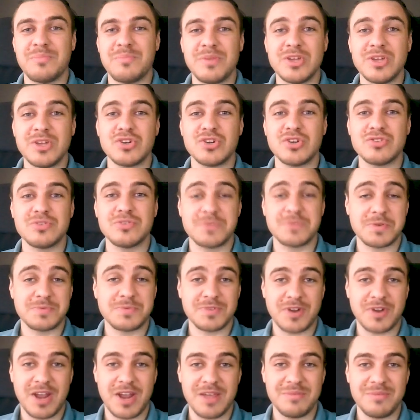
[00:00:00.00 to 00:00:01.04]
be sure to
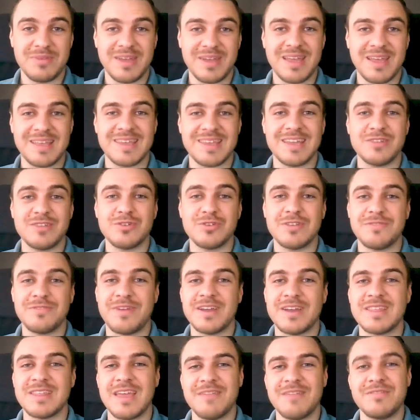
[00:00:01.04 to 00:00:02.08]
subscribe and get
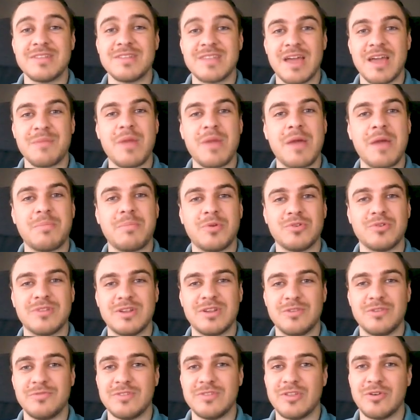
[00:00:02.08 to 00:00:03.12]
notified every time I upload
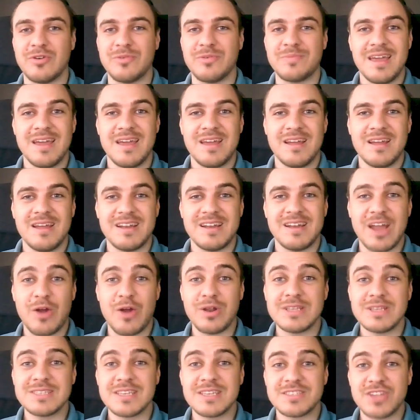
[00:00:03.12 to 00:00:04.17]
a new video. Now
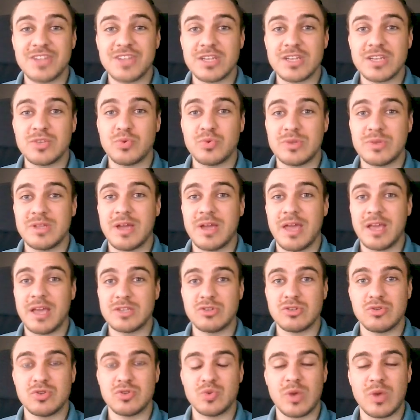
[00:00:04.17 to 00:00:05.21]
let's get started with the
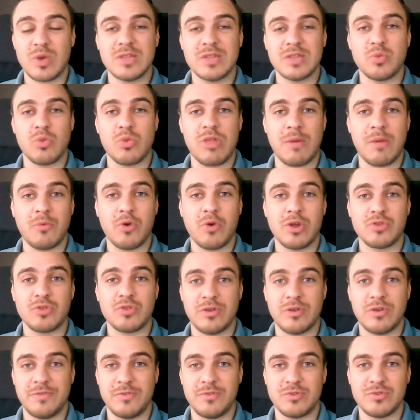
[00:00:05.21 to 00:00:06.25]
Exodus wallet, which I'm going to review